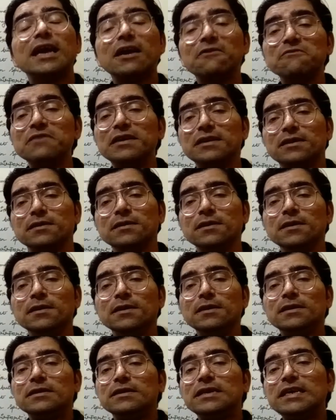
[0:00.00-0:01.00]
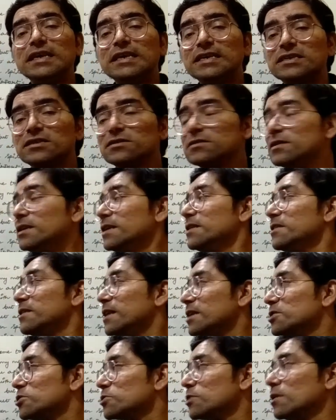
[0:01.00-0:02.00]
evit these three
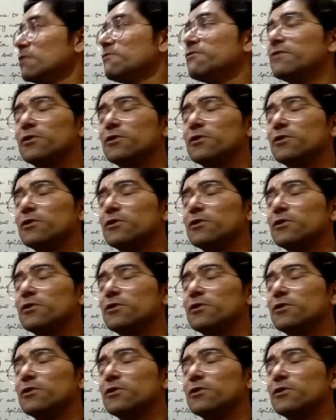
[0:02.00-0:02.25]
natural